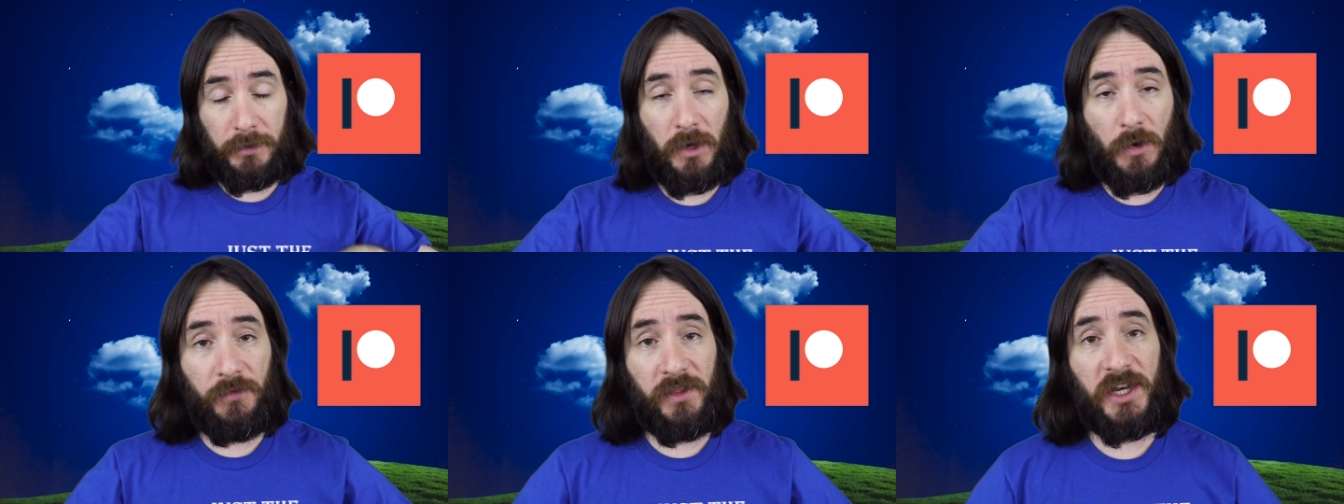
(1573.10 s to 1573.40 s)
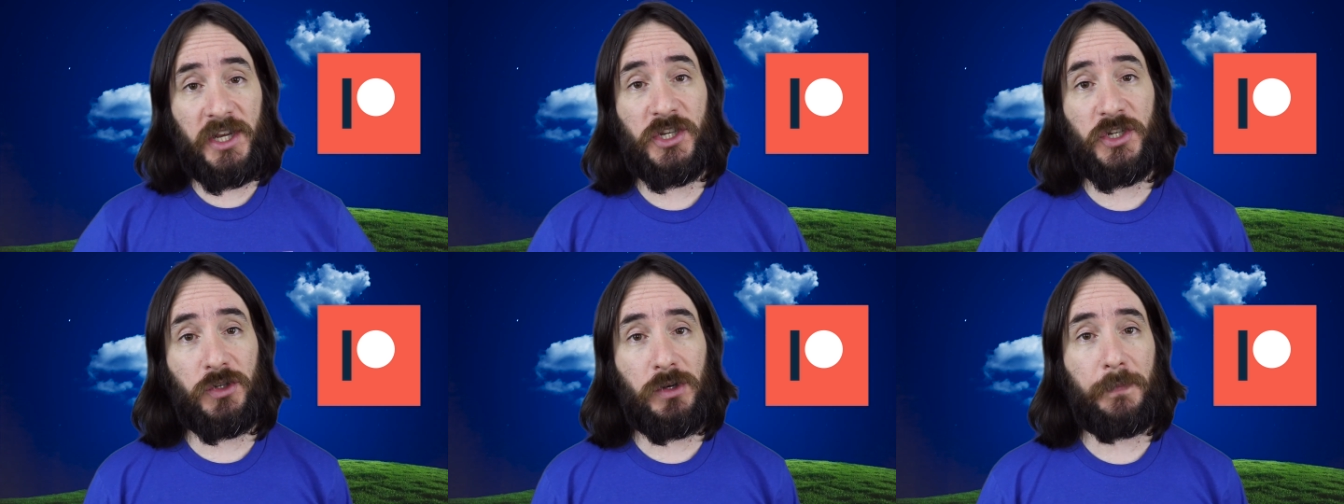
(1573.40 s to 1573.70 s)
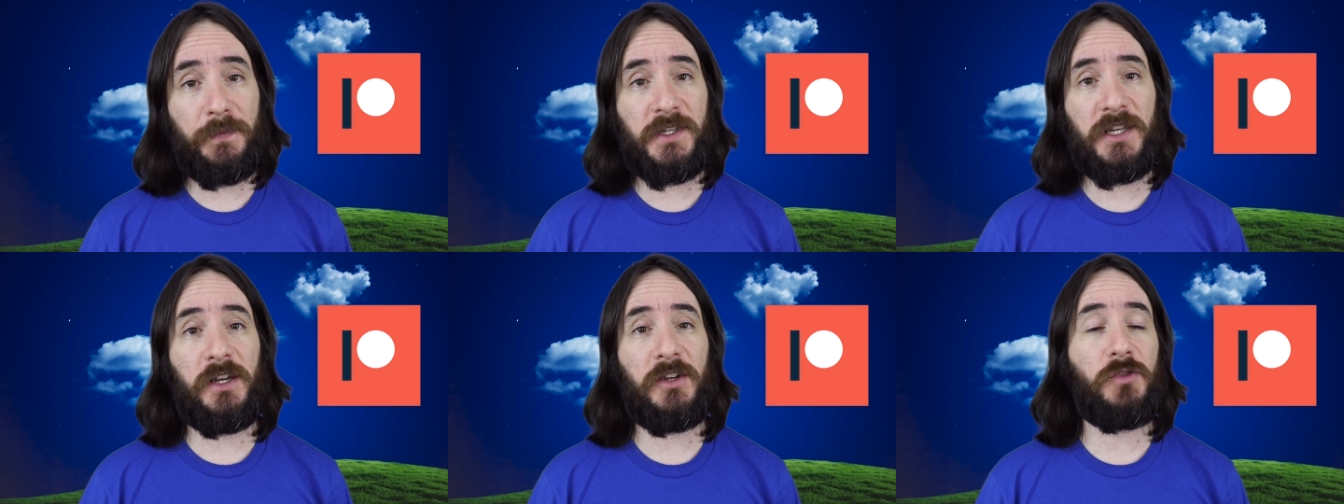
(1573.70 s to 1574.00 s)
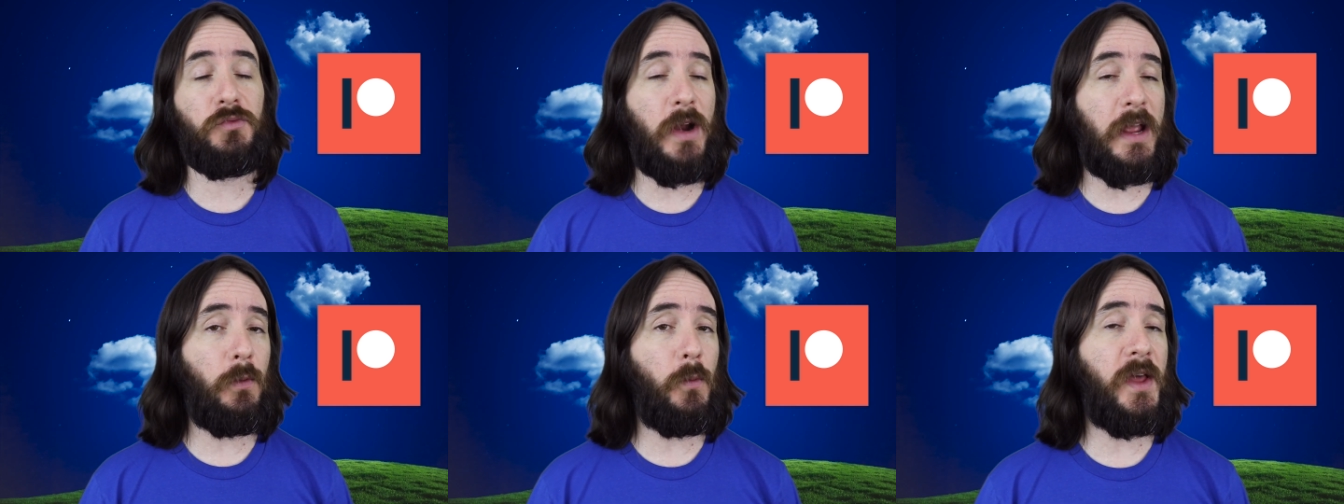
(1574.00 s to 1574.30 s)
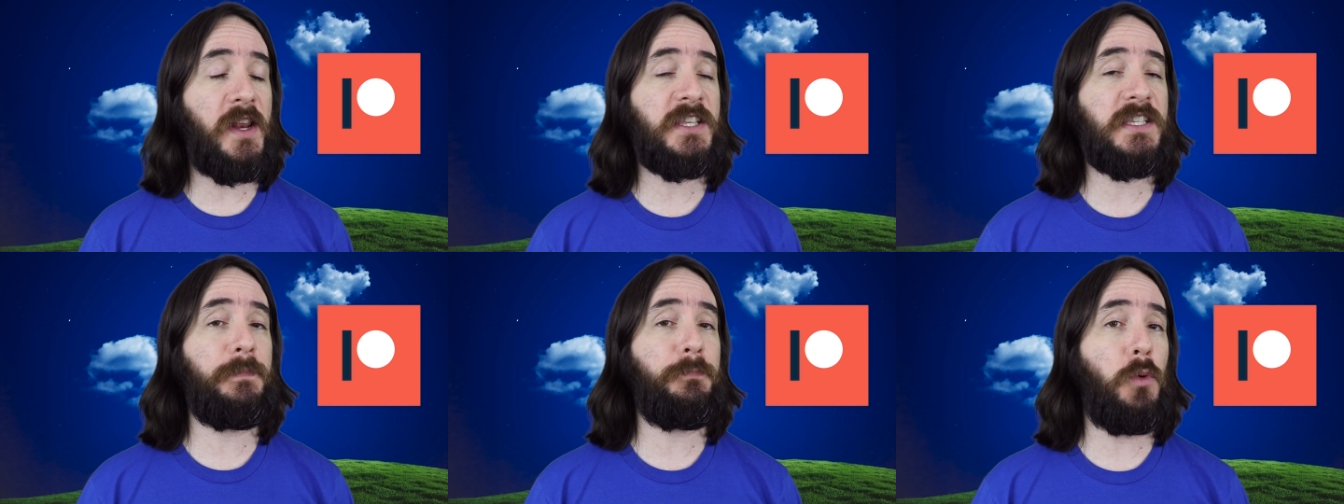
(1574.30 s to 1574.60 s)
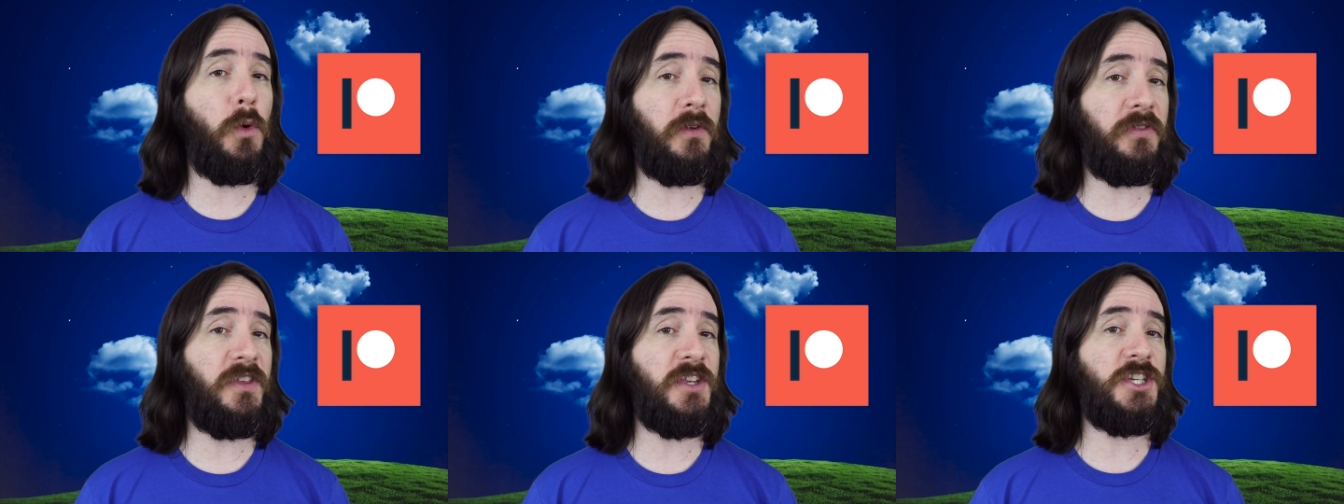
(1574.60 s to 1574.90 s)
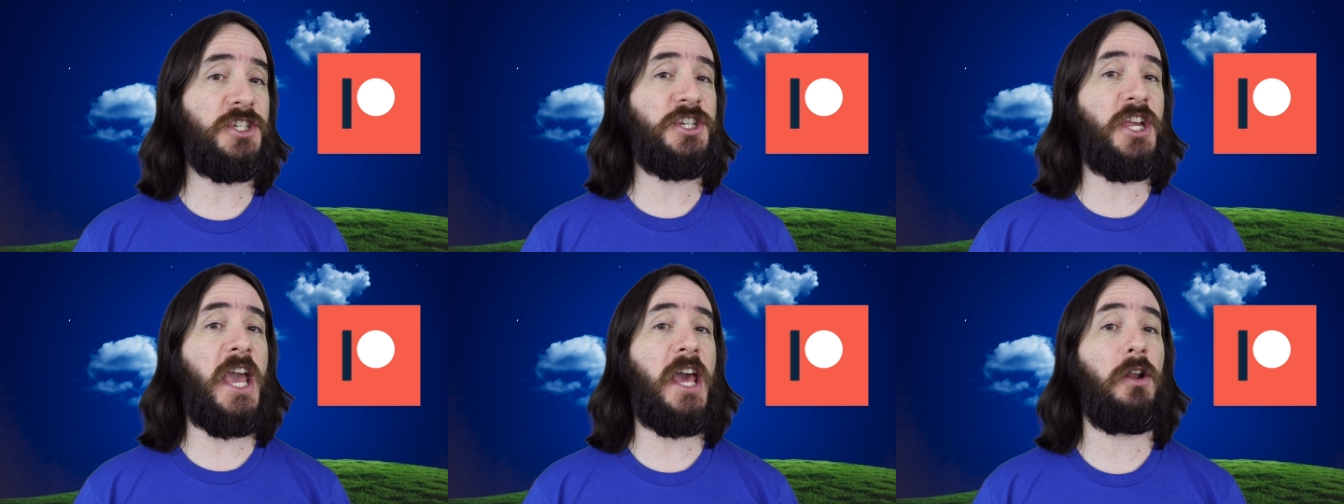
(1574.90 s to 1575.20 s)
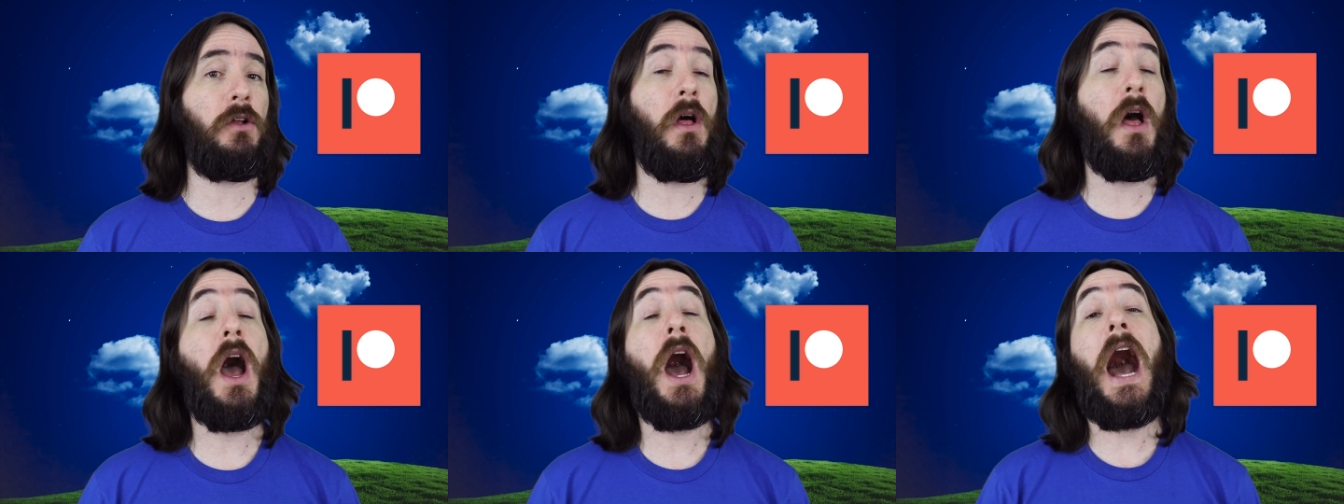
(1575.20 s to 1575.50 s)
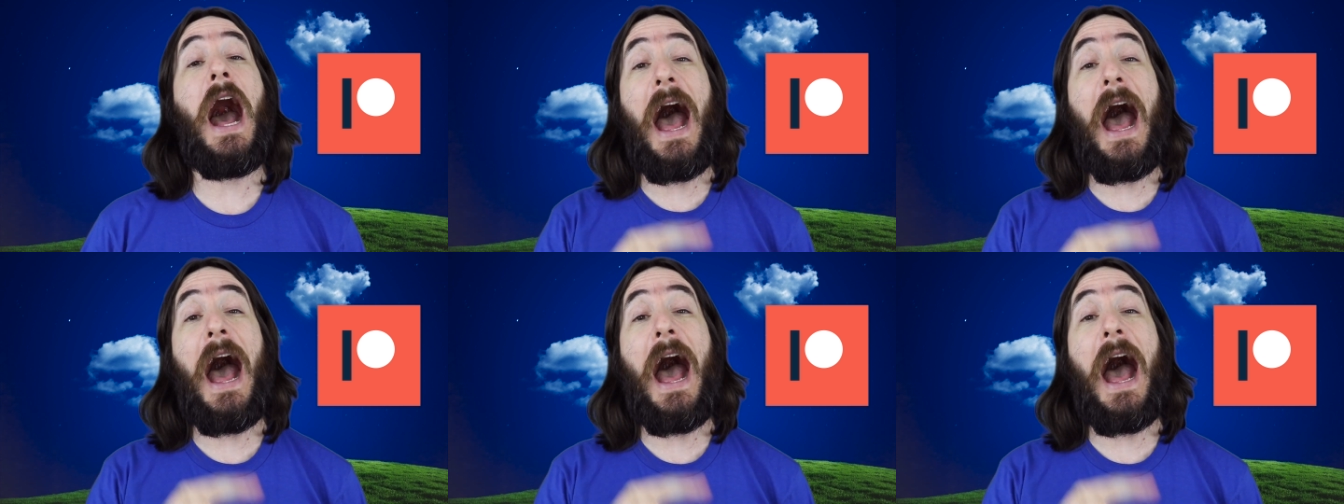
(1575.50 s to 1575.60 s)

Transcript: below in the description, a great way to support this channel.